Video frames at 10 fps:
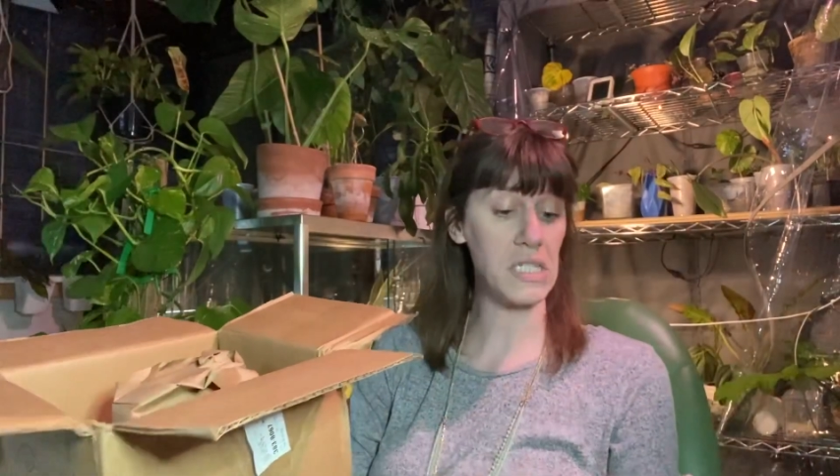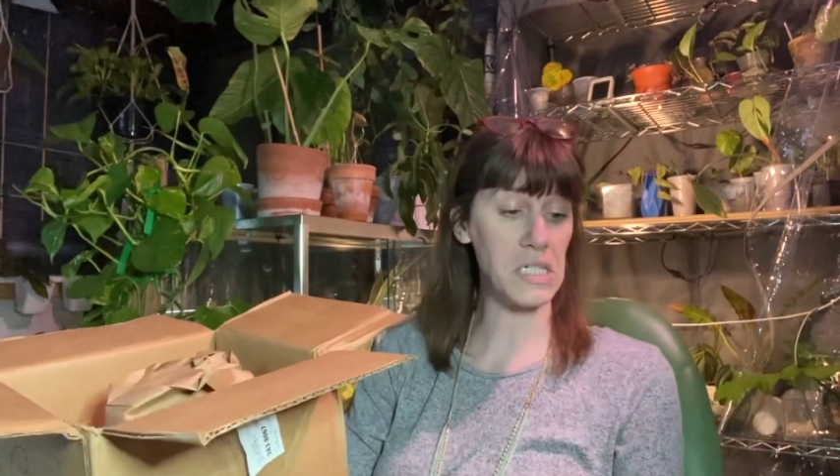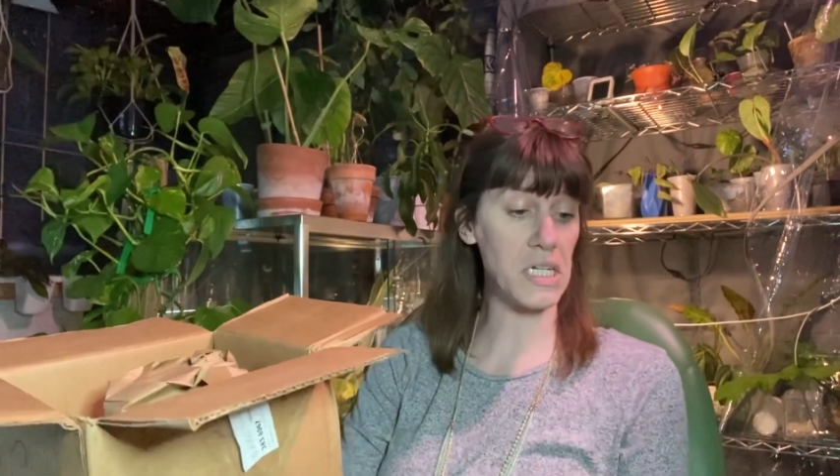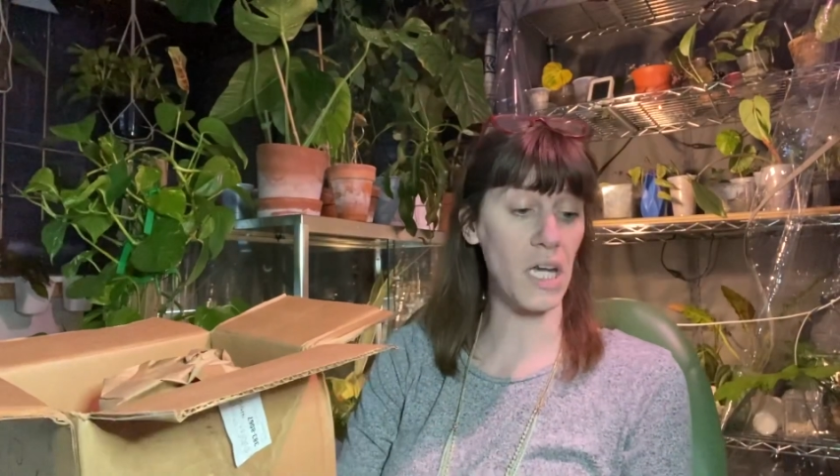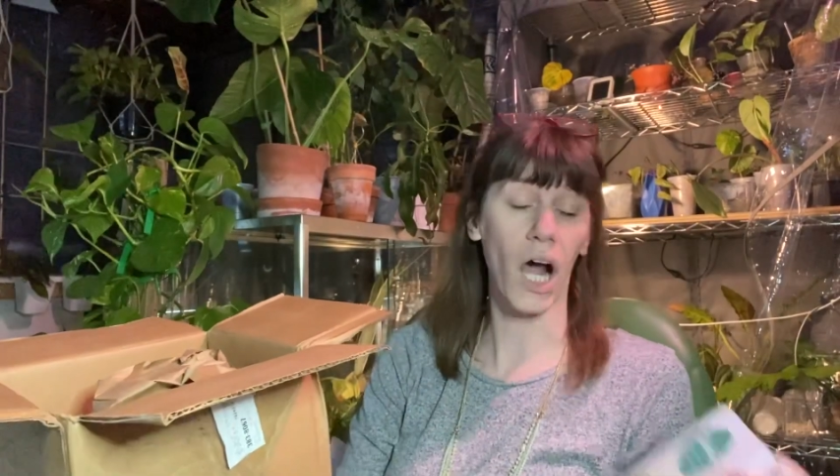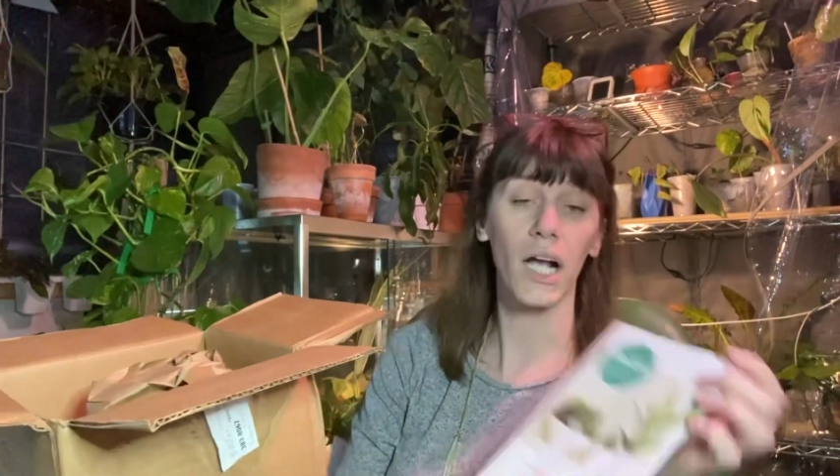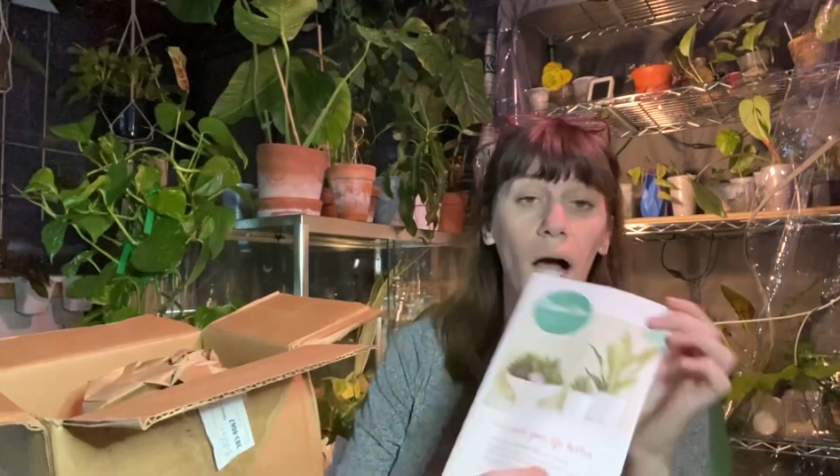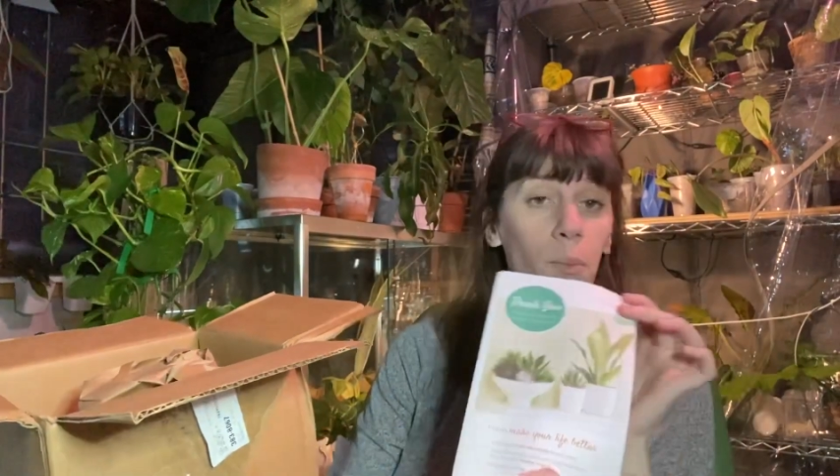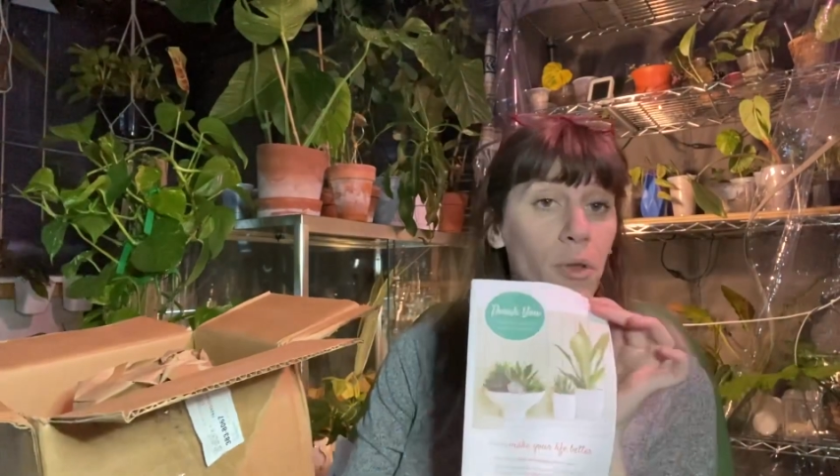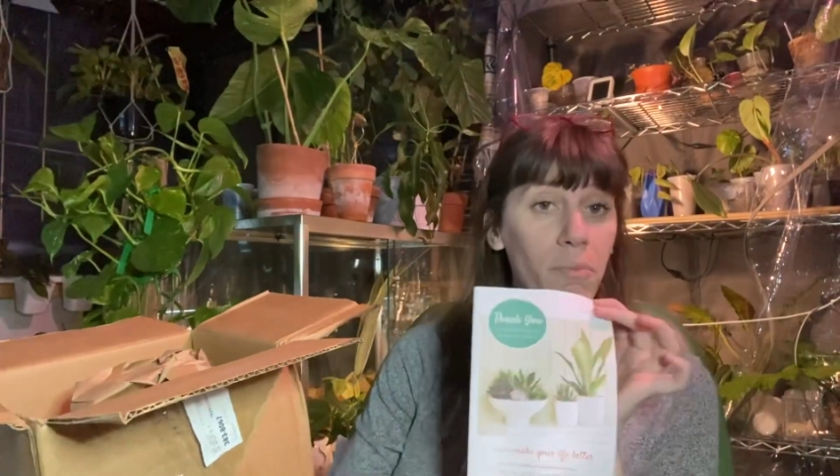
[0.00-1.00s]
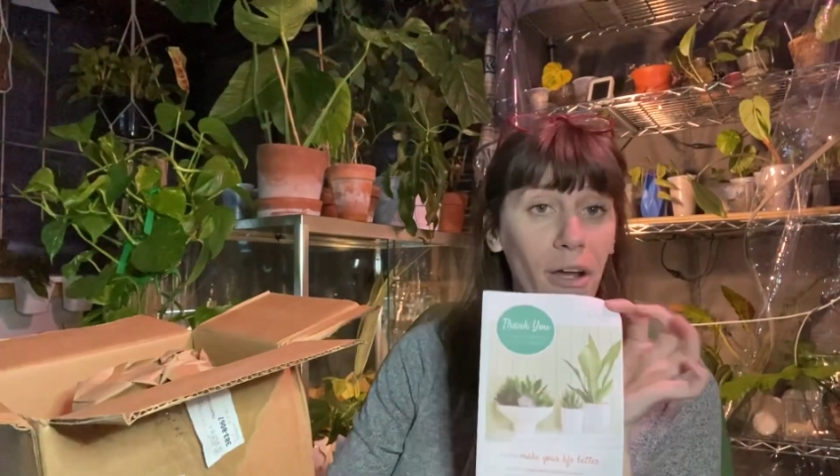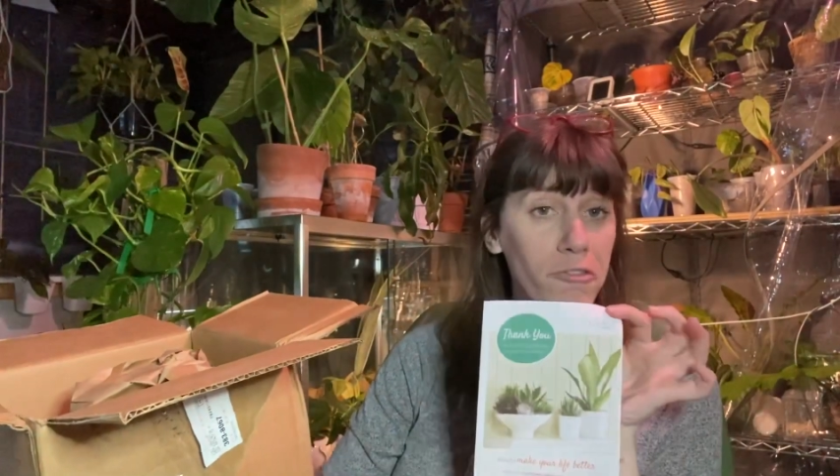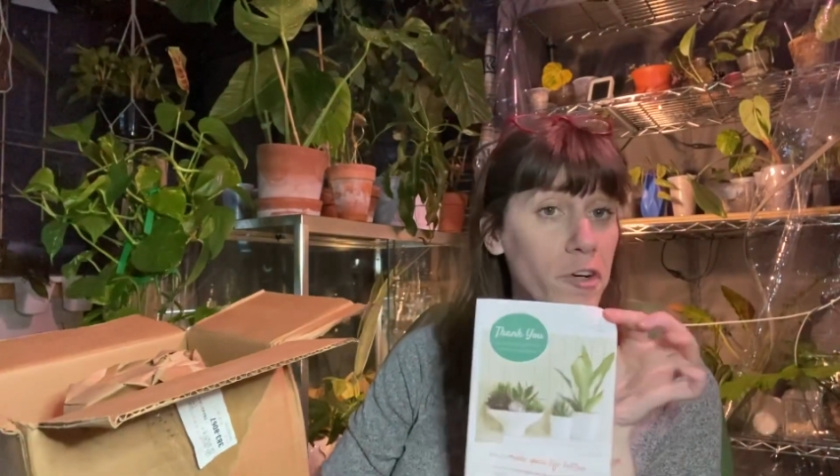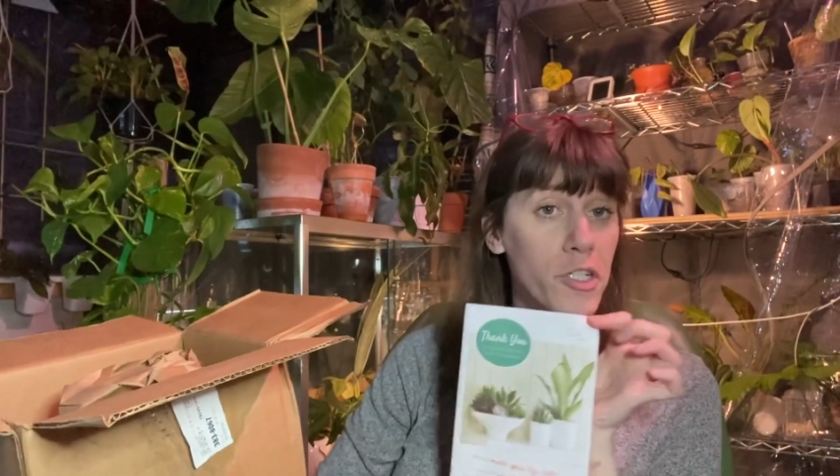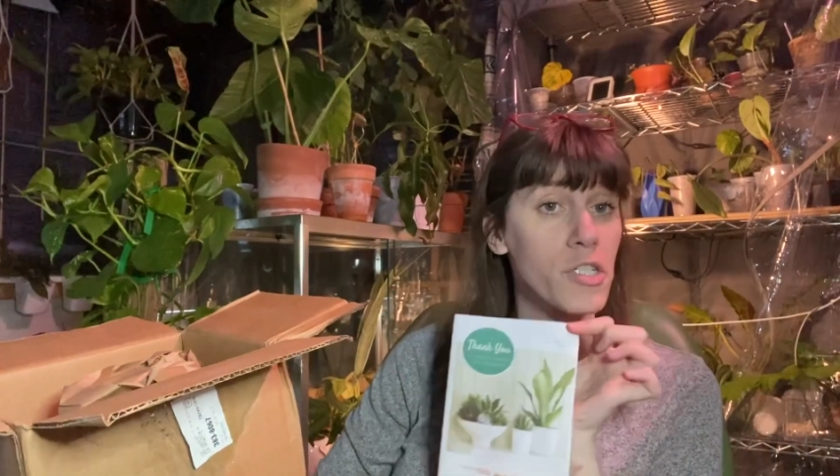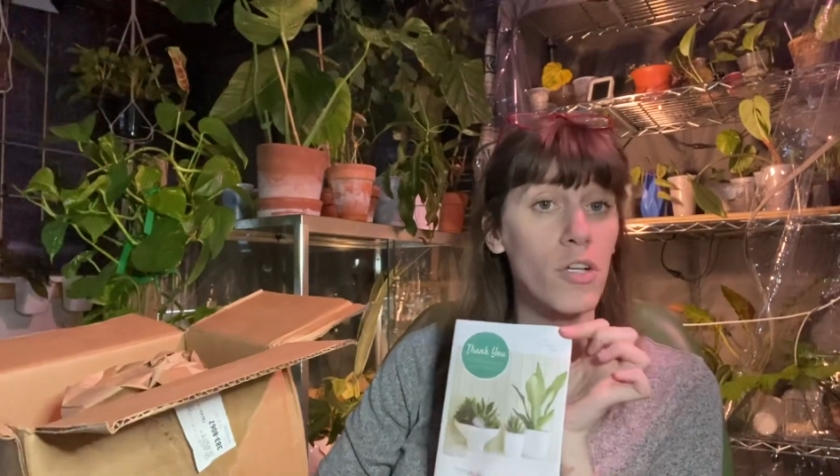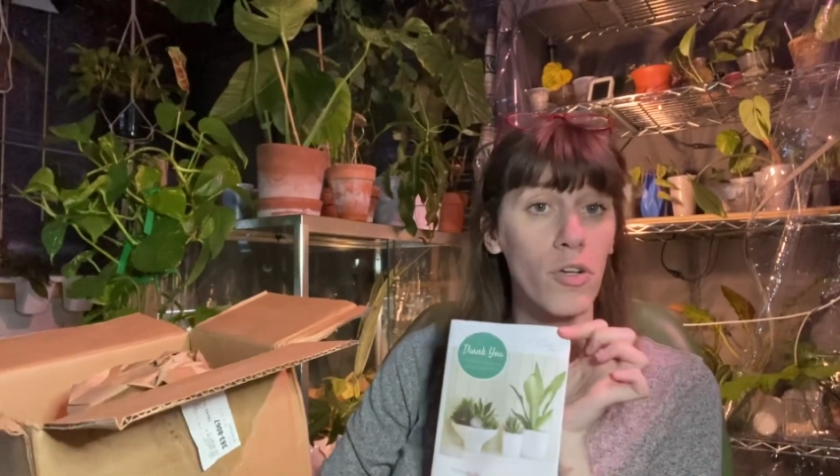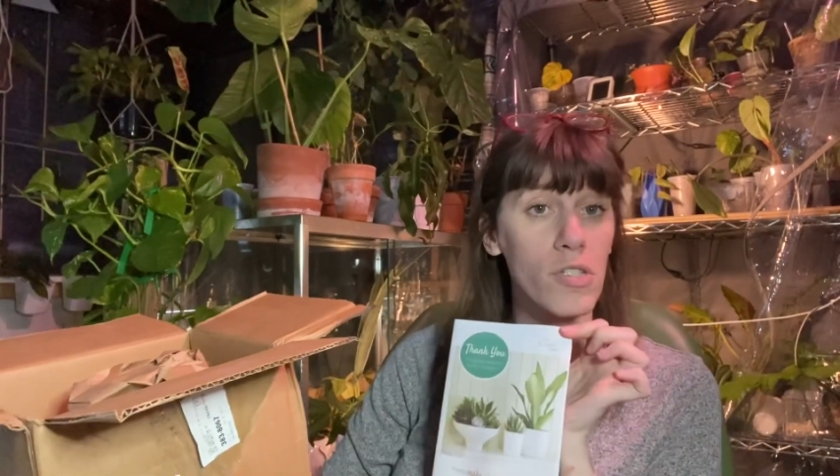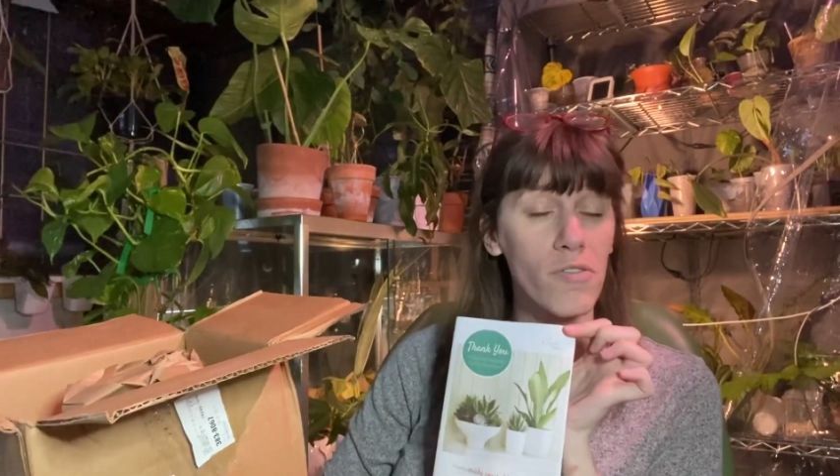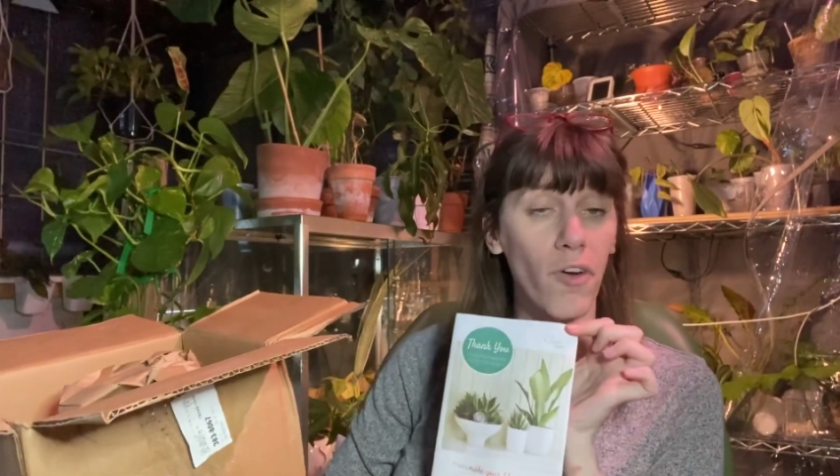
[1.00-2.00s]
did not come with my first
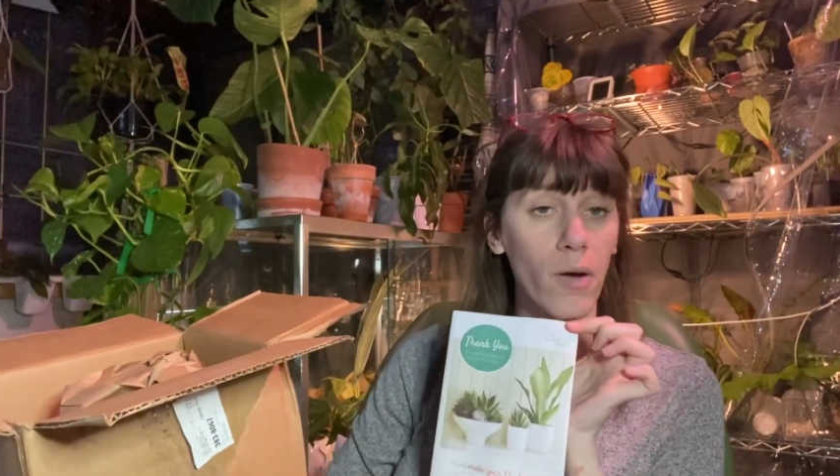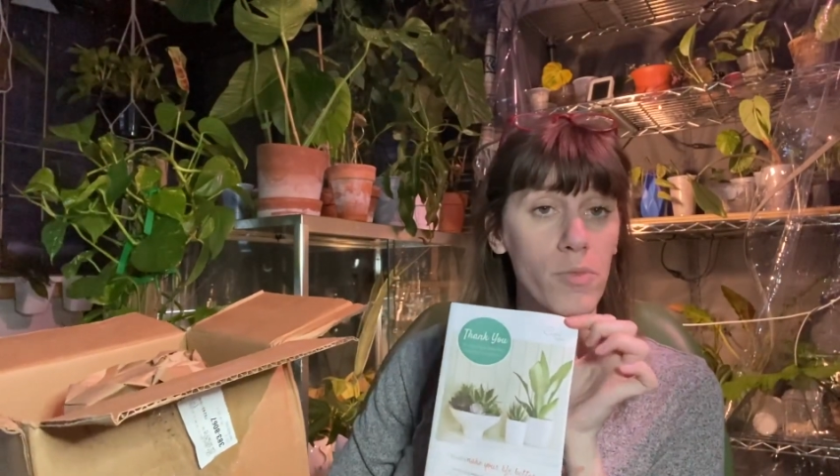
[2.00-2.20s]
Costa Farms